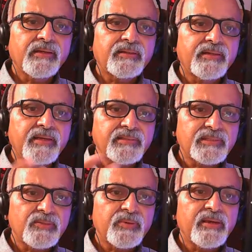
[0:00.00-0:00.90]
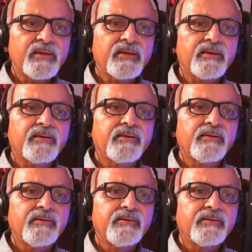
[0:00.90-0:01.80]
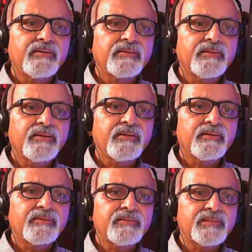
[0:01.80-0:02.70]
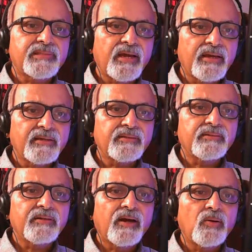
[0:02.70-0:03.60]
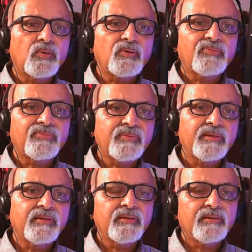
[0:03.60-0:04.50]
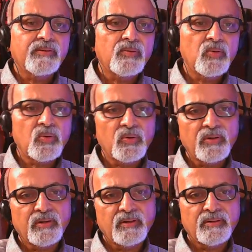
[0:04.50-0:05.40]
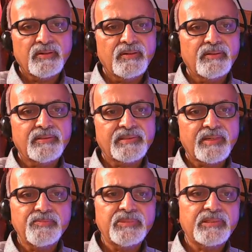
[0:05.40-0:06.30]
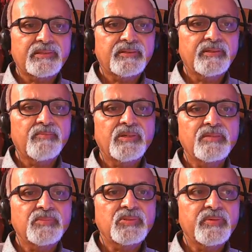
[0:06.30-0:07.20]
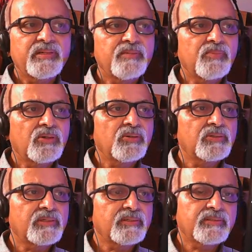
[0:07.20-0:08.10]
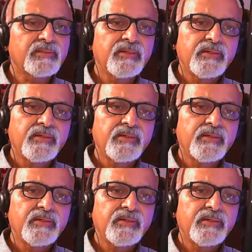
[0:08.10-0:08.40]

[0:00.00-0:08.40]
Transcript: takes away the shine out of the whole subject. It becomes very monotonous.